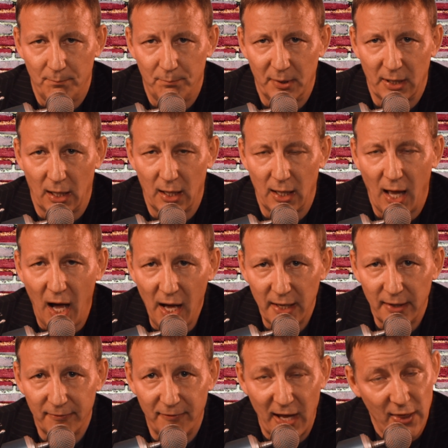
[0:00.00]
But
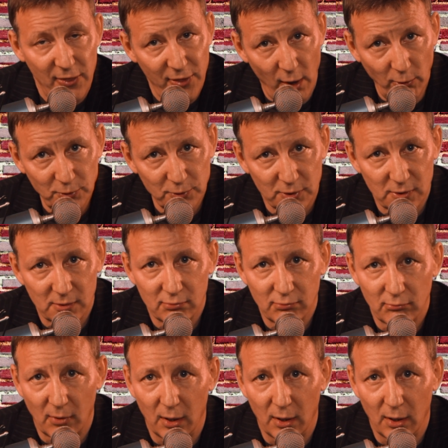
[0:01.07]
and those